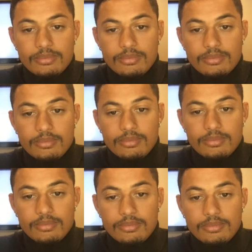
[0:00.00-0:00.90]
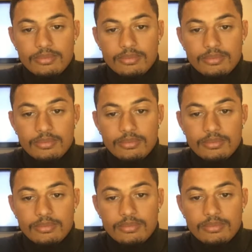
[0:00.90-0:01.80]

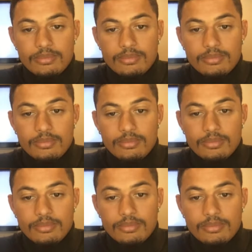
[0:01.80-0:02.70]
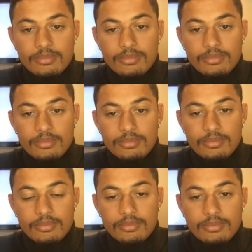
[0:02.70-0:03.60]

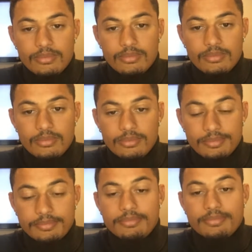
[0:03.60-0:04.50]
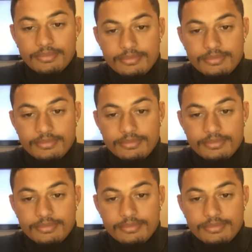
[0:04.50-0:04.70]
This person isn't speaking.